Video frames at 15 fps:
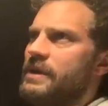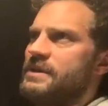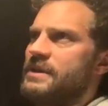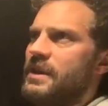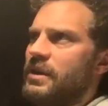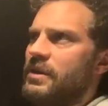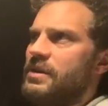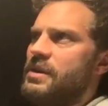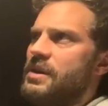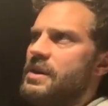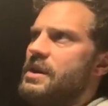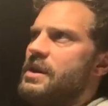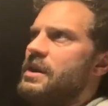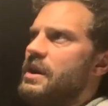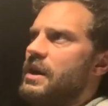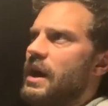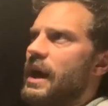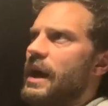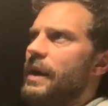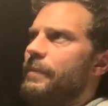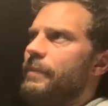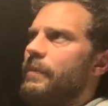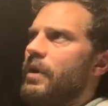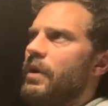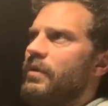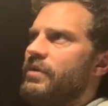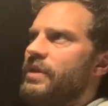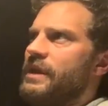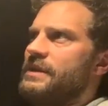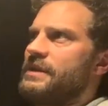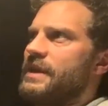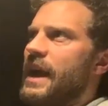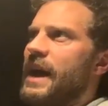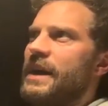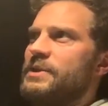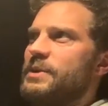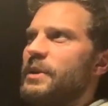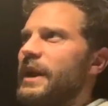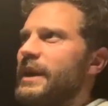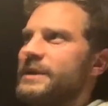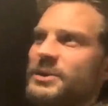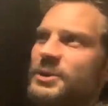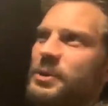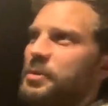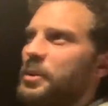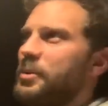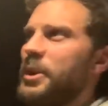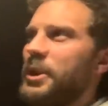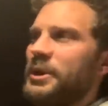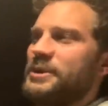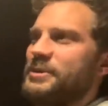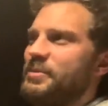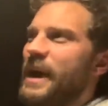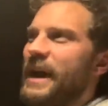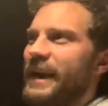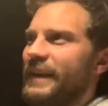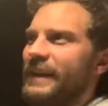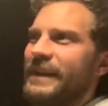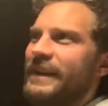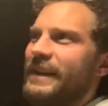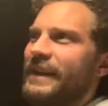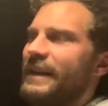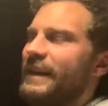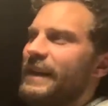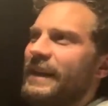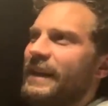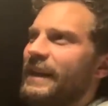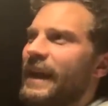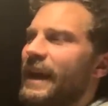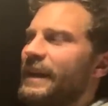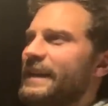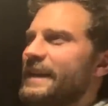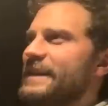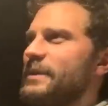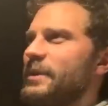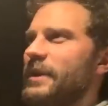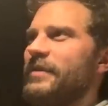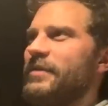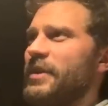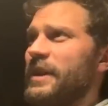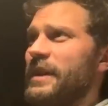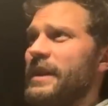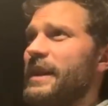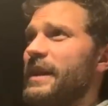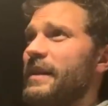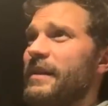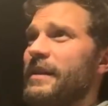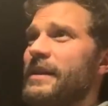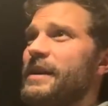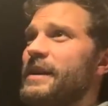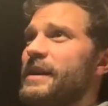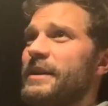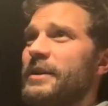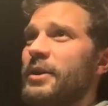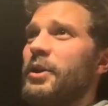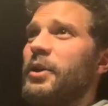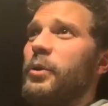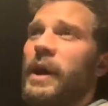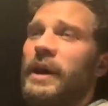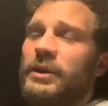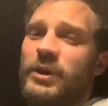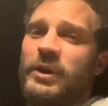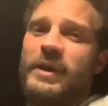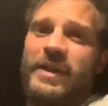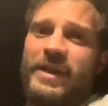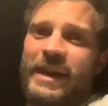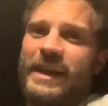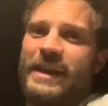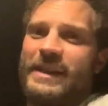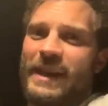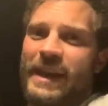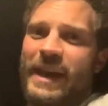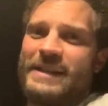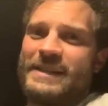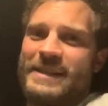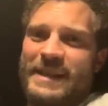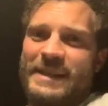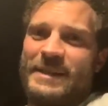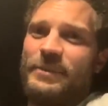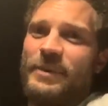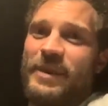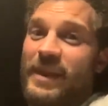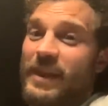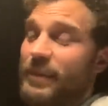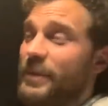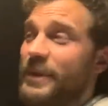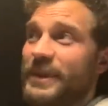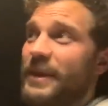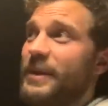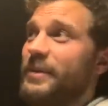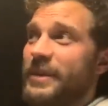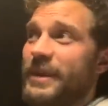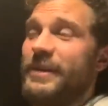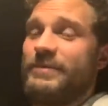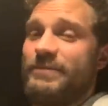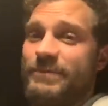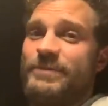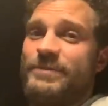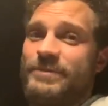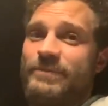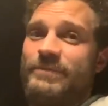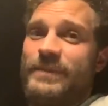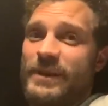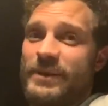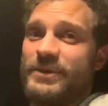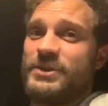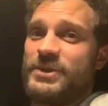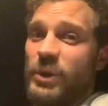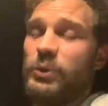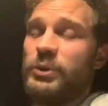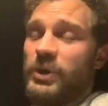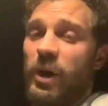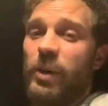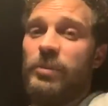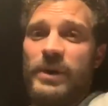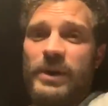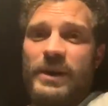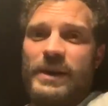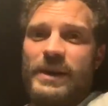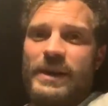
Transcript: Ben Stiller um, of these guys who are like supermodels back in the 90s or whatever, and they're they're not quite doing the thing at the gas station with the thing, but they're they're they're so dumb,